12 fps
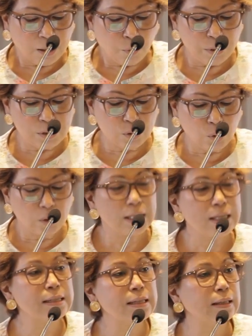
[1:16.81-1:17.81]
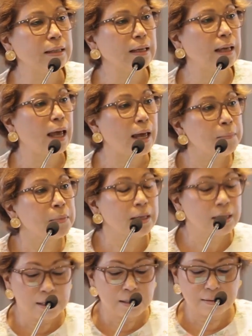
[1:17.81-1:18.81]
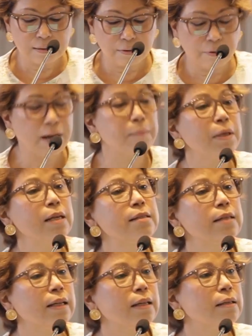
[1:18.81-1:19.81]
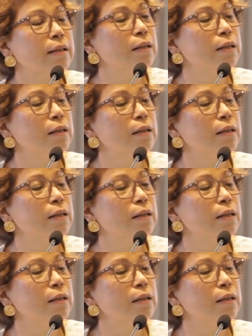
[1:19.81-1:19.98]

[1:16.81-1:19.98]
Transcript: We saw these at the Emmys, the Grammys, and, at,